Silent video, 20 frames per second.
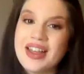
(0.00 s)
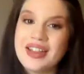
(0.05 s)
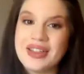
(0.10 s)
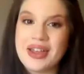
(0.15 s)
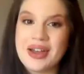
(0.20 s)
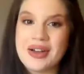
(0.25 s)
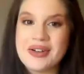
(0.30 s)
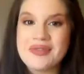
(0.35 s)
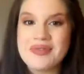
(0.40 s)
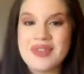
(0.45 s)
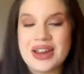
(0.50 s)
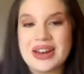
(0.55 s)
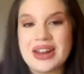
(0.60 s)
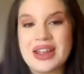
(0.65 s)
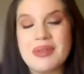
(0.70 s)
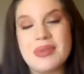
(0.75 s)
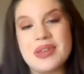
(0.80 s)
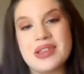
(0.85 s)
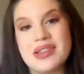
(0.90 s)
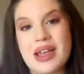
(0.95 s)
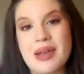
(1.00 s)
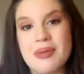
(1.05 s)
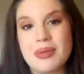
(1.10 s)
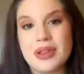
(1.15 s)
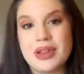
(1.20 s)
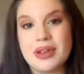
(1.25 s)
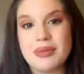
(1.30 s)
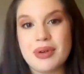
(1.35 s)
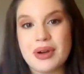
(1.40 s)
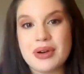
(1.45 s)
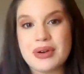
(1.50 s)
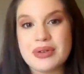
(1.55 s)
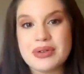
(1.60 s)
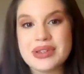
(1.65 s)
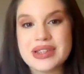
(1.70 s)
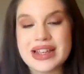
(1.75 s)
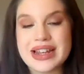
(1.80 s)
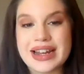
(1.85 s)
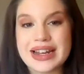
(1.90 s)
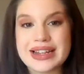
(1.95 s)
Hello, my name is Emily
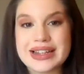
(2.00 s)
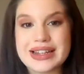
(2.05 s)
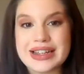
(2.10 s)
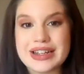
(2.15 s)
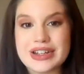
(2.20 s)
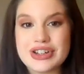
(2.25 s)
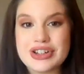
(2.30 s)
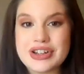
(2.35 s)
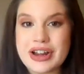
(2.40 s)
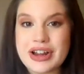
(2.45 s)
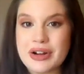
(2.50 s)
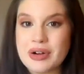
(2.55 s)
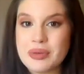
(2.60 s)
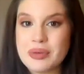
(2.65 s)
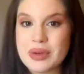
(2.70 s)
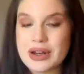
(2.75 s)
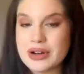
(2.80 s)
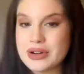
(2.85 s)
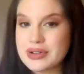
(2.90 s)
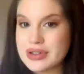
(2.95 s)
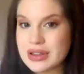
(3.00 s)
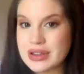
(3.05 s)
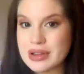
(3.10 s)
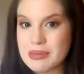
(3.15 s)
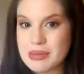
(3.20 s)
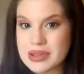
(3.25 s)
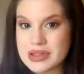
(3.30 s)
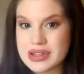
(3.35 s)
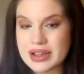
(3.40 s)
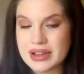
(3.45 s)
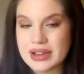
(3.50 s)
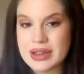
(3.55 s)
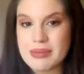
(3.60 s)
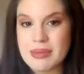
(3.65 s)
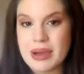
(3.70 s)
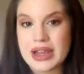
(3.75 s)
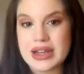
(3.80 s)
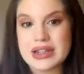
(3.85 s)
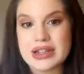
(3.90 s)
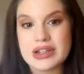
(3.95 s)
Rose, and I teach tarot readers and the mystically
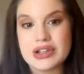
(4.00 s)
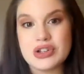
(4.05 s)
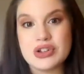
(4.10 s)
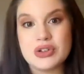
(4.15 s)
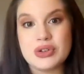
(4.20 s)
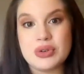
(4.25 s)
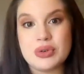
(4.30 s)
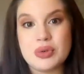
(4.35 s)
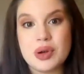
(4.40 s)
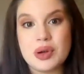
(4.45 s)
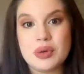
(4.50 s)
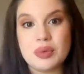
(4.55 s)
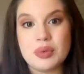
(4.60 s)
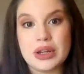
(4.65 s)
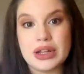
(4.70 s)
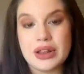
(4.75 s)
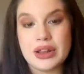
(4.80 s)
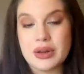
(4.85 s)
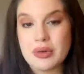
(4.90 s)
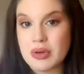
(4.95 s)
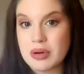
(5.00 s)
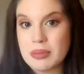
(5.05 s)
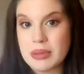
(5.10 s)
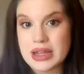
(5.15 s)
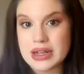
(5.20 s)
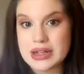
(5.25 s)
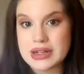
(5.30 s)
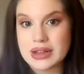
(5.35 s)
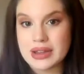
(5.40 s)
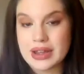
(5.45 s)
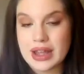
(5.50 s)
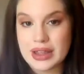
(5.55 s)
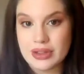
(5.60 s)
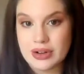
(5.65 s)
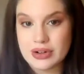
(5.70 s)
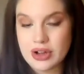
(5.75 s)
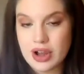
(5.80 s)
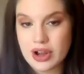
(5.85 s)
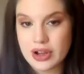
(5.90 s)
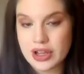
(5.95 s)
minded to read Lenormand like
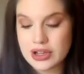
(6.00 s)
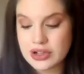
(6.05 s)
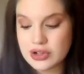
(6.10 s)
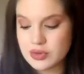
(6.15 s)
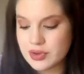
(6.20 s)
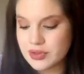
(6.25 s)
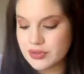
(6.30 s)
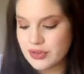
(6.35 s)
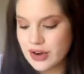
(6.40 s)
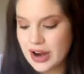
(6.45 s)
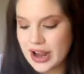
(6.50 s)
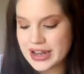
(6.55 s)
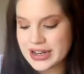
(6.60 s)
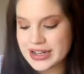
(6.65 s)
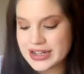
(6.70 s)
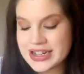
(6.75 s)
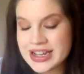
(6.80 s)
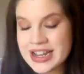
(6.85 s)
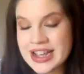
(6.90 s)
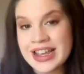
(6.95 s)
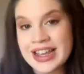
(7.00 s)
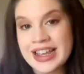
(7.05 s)
they're talking to a friend.